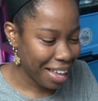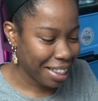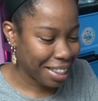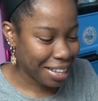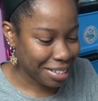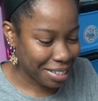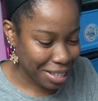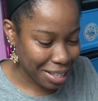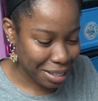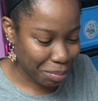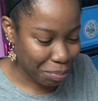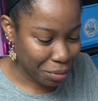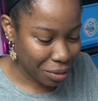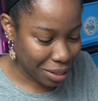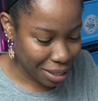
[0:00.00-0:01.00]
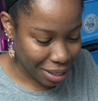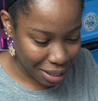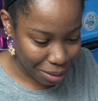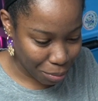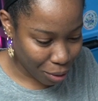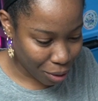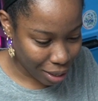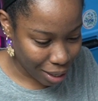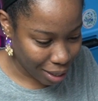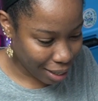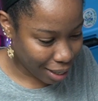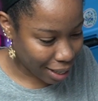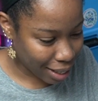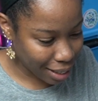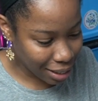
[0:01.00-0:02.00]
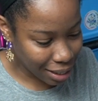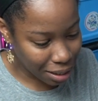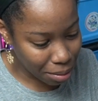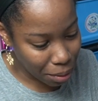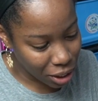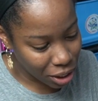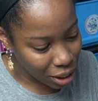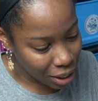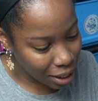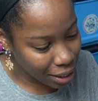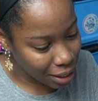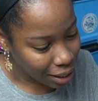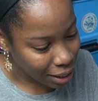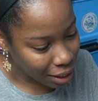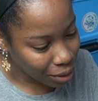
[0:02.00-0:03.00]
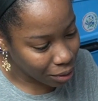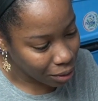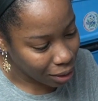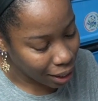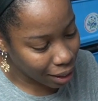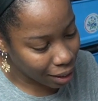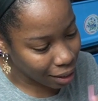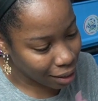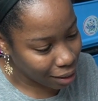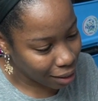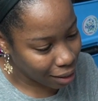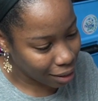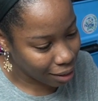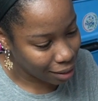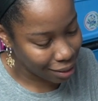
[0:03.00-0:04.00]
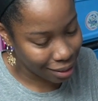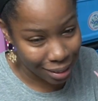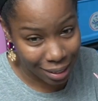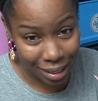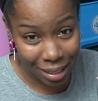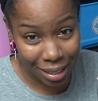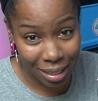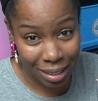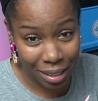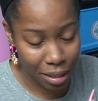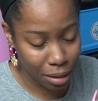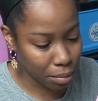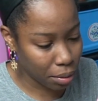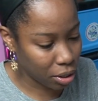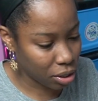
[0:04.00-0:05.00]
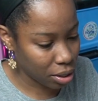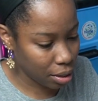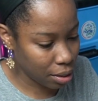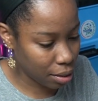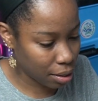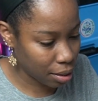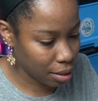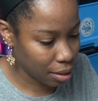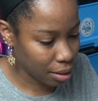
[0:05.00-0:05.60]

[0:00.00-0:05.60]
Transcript: This is pretty small. I could smudge it easily though, like see, smudges.